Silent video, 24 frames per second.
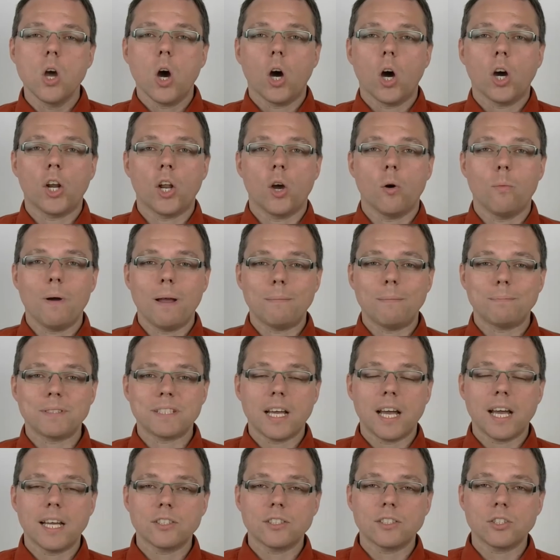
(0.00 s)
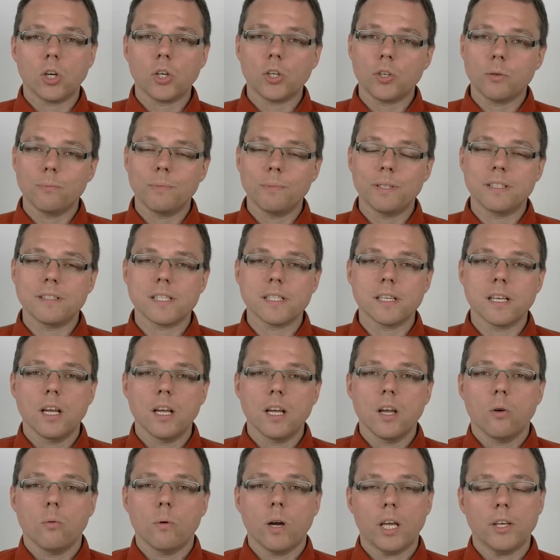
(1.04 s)
on our website documents
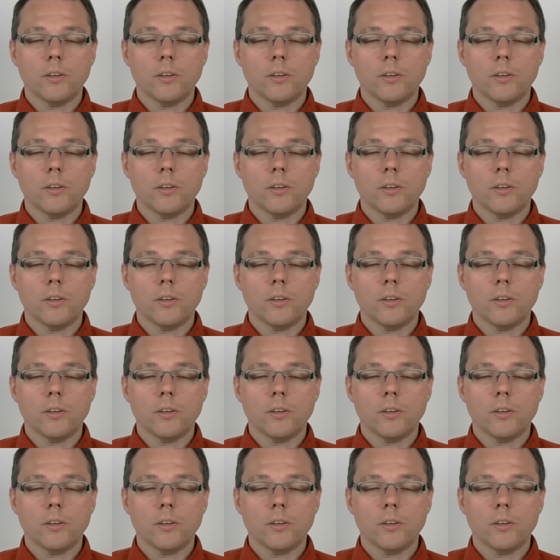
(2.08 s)
where